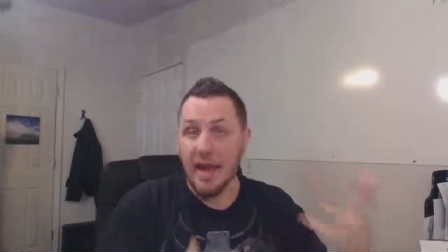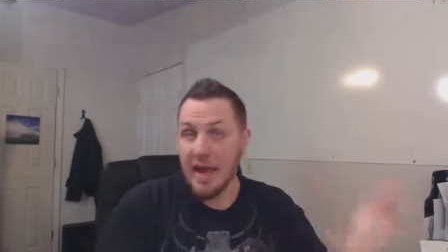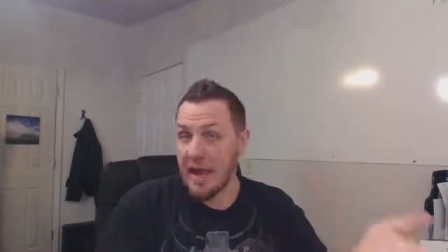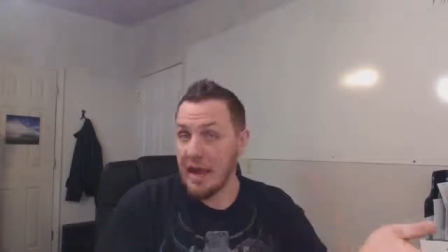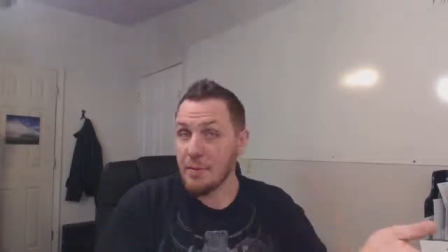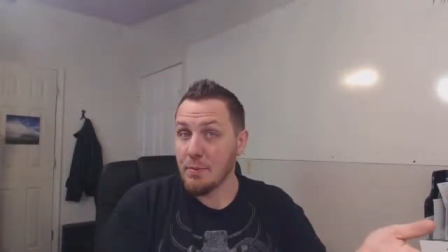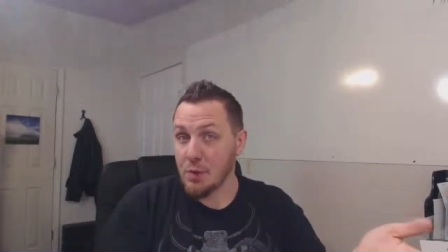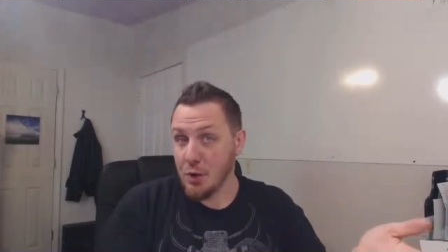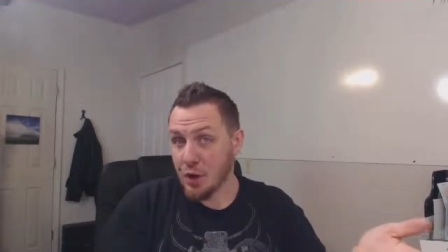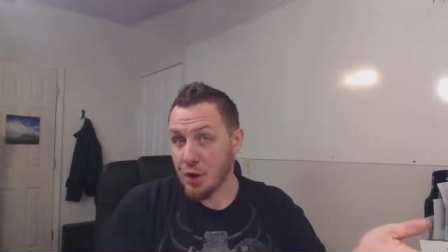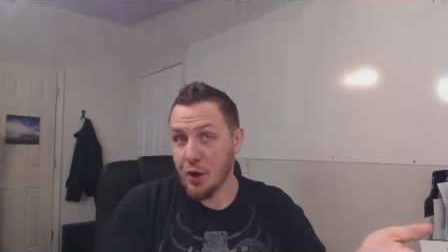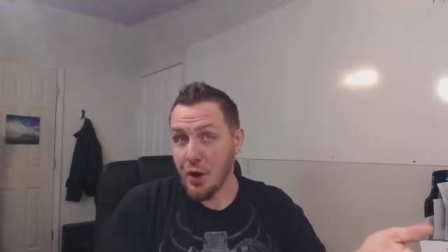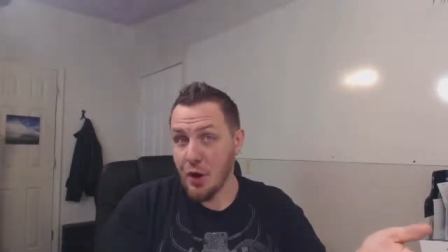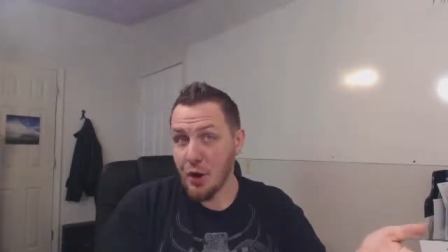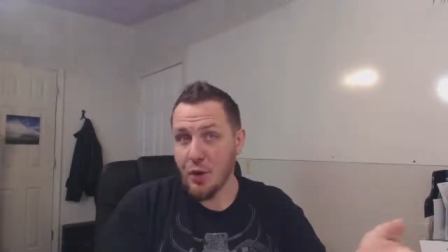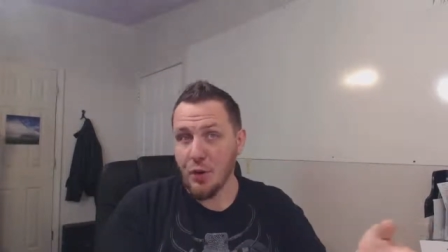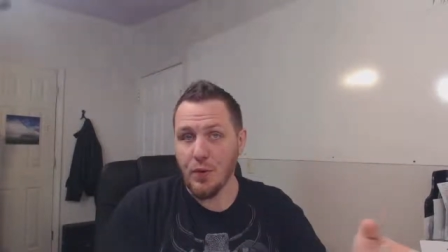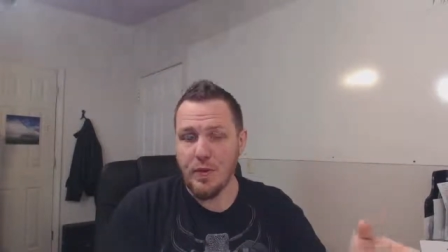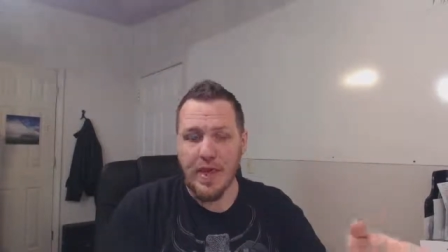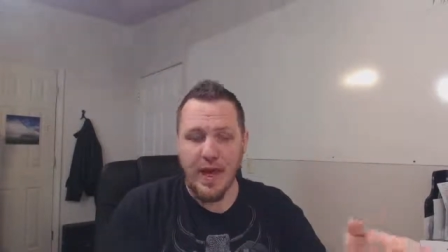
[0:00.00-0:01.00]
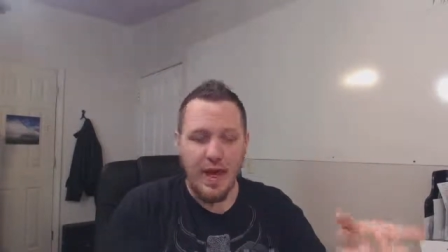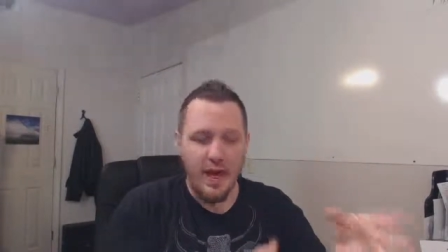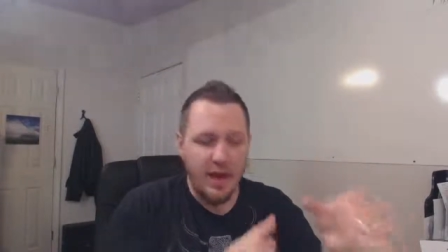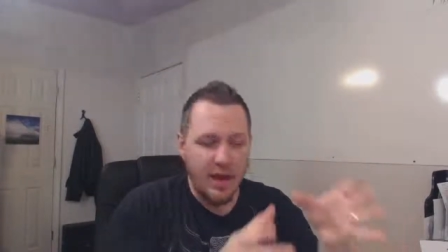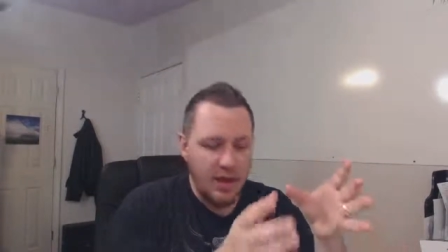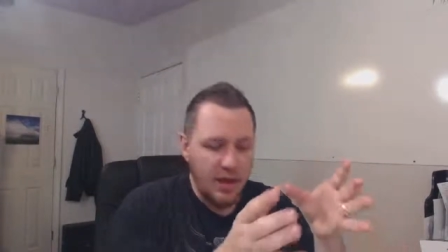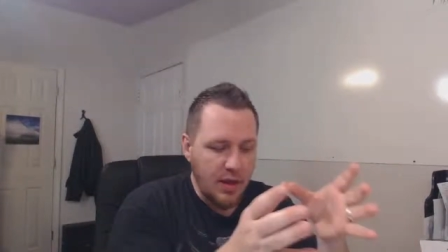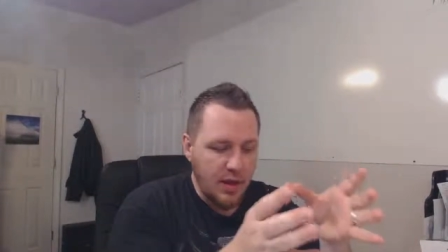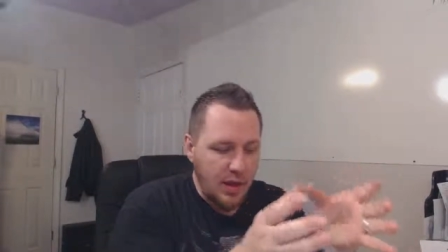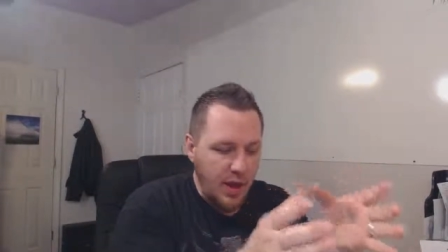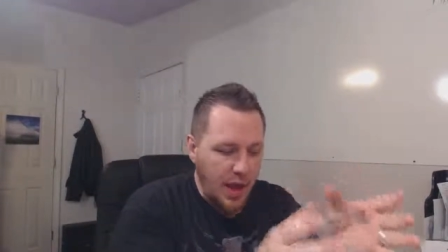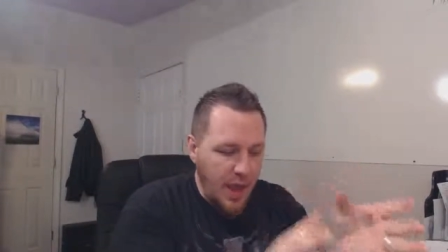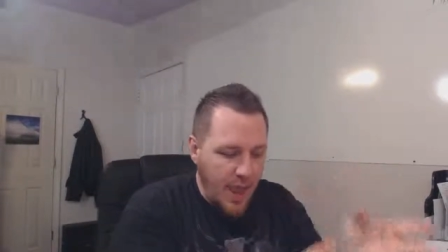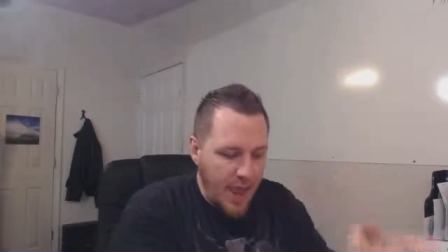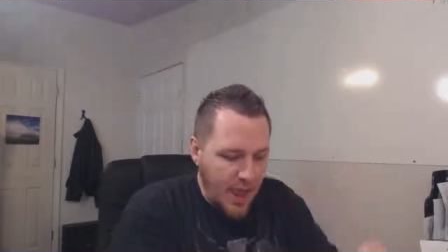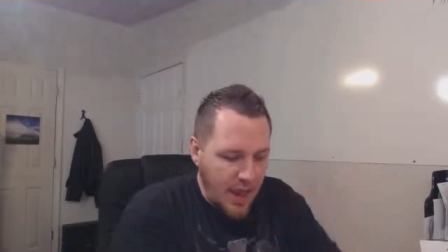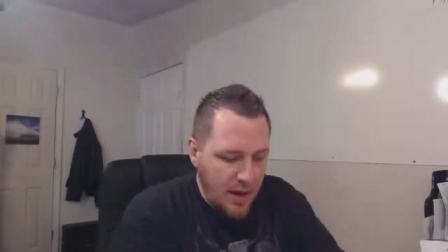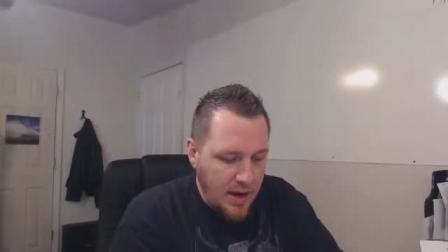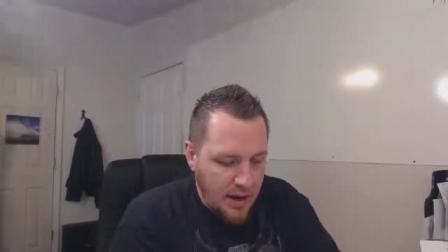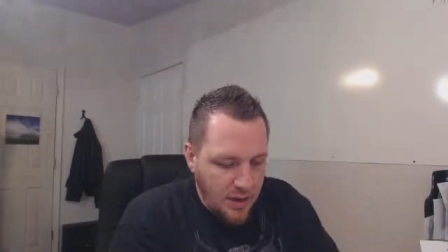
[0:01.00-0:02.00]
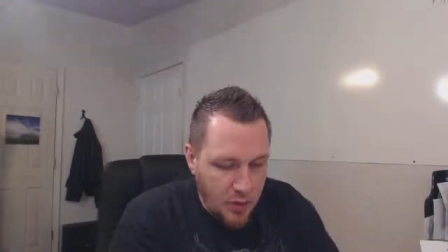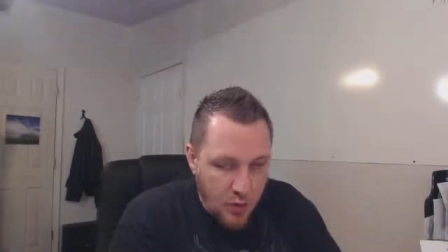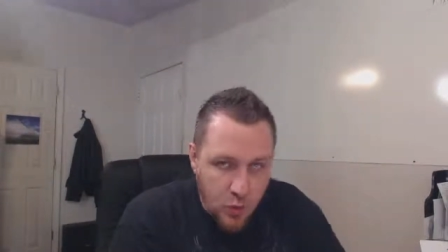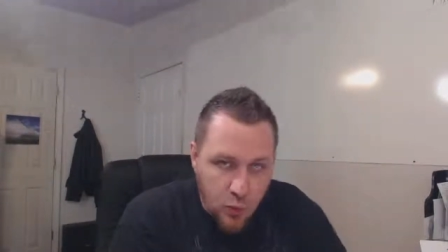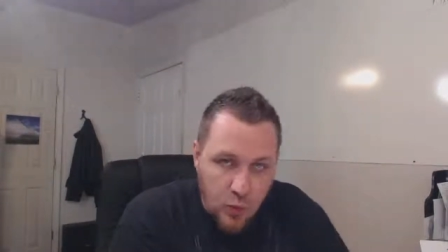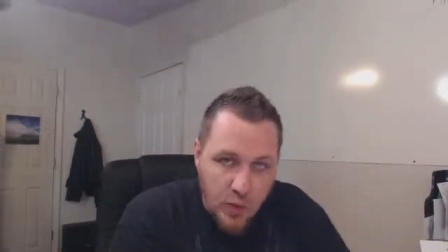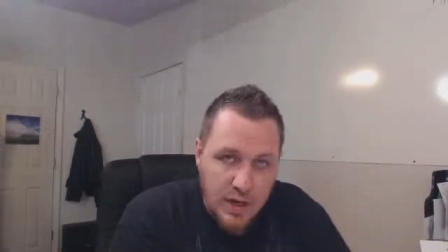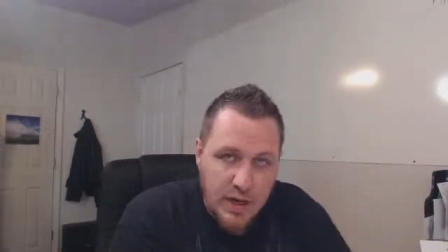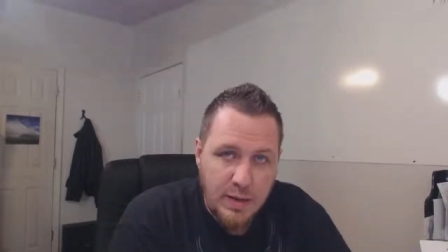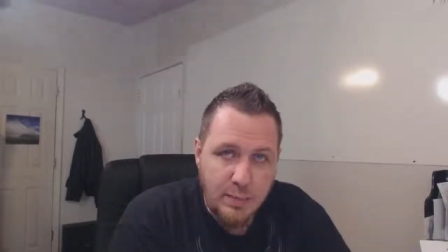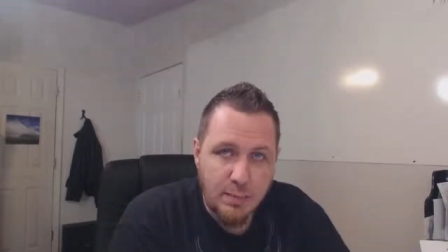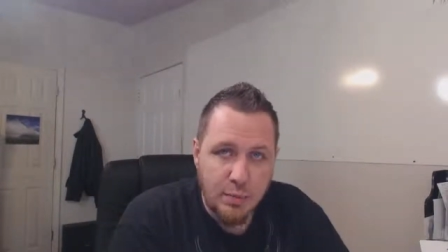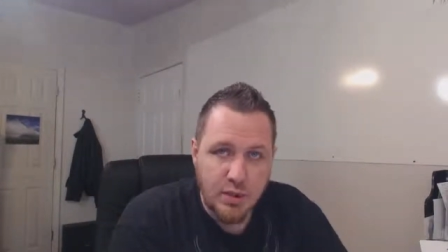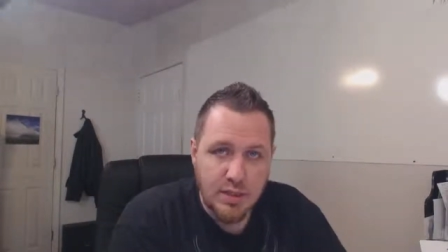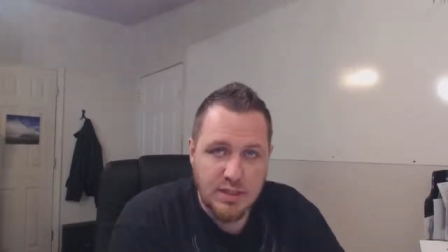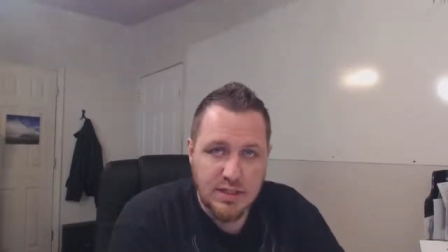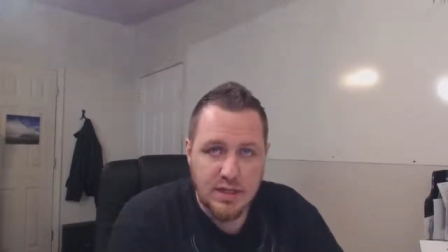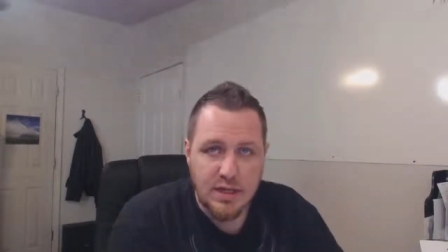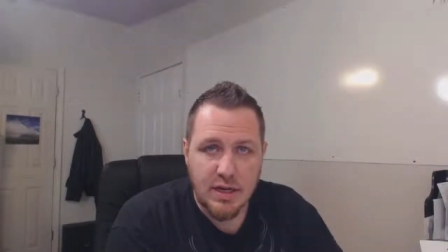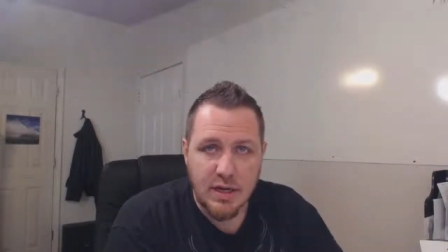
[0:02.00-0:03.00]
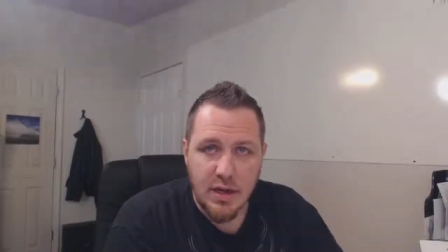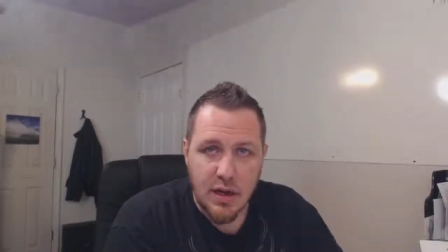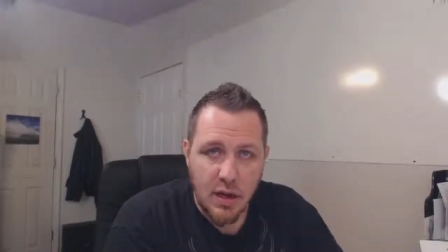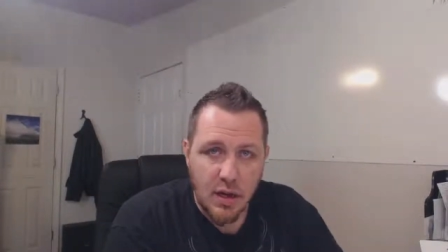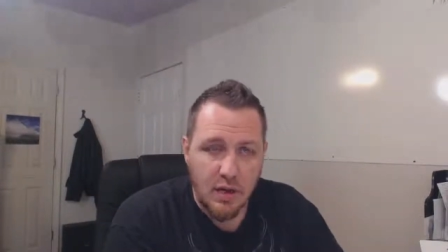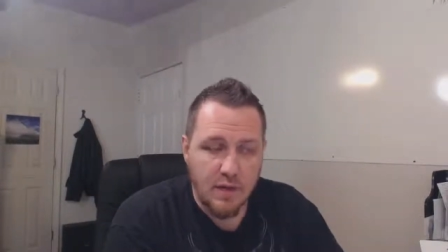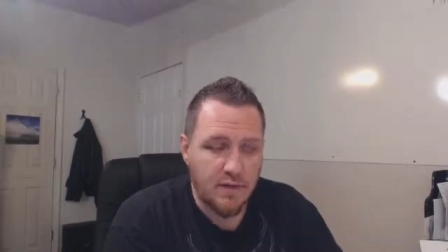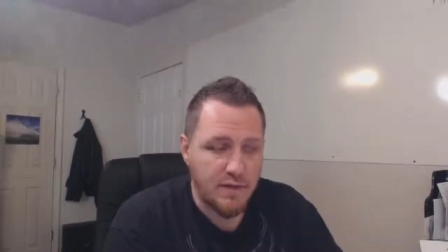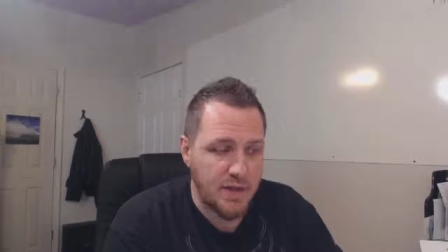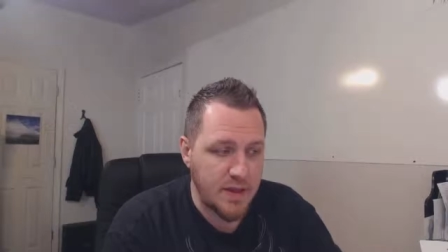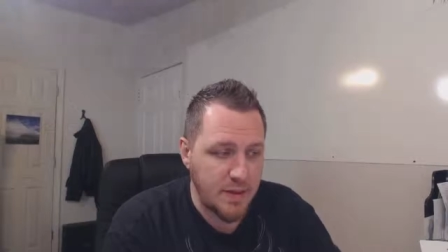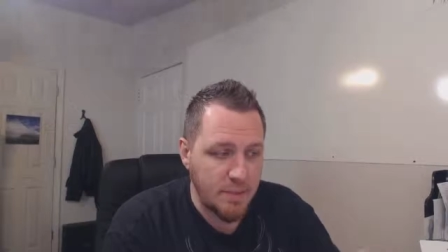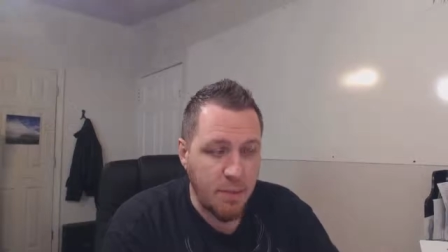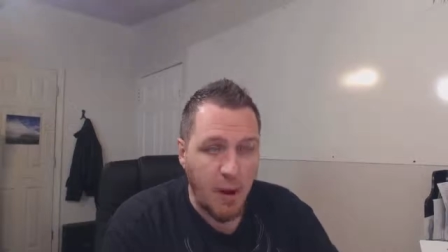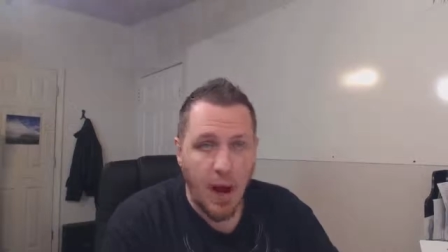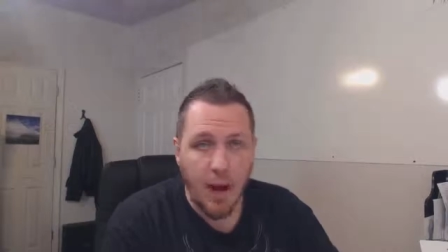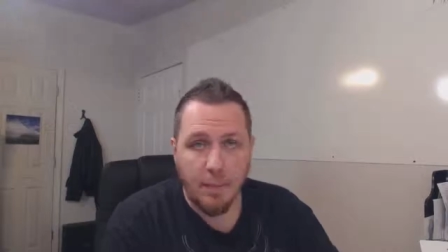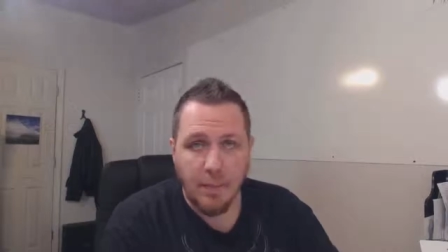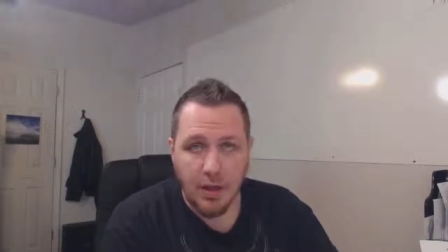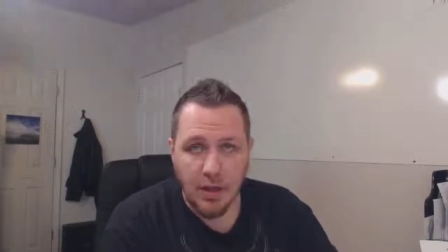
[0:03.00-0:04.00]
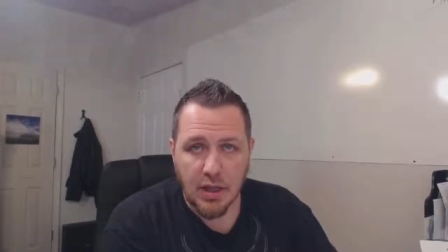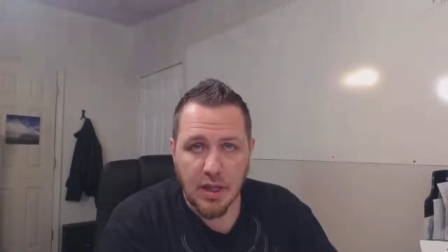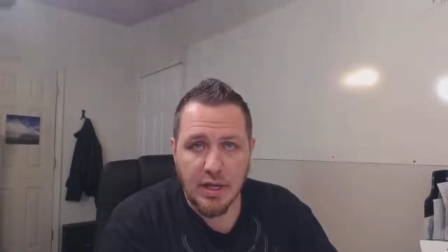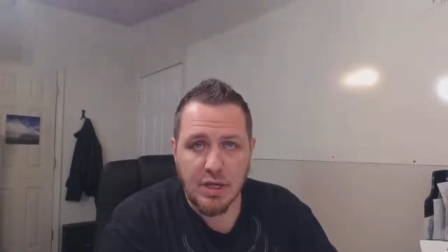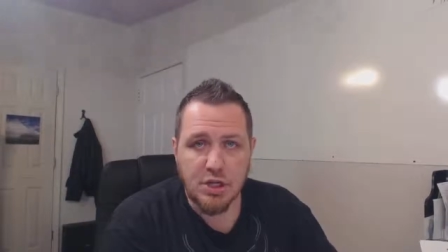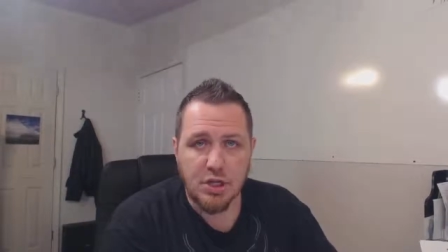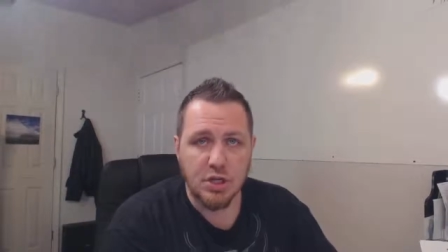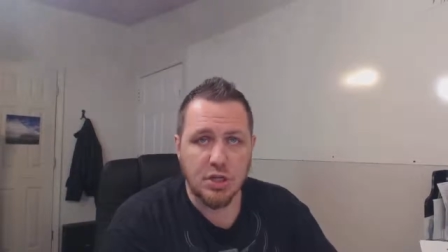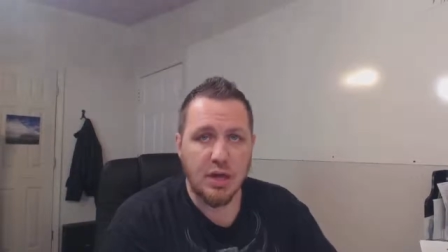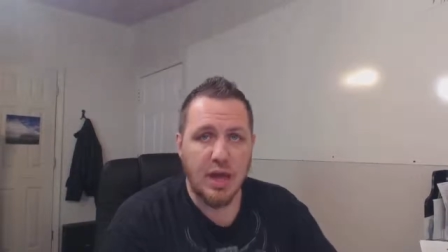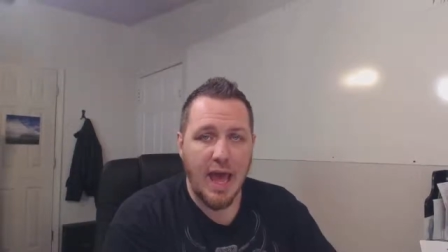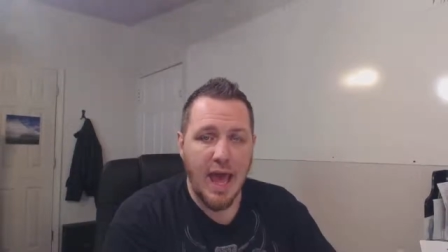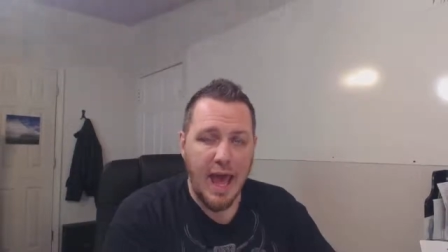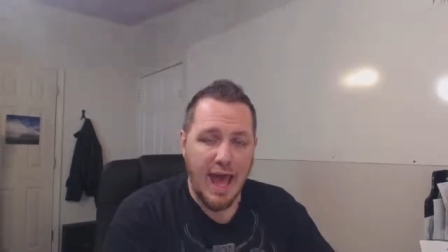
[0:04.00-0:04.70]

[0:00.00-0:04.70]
came to know that 20% of the population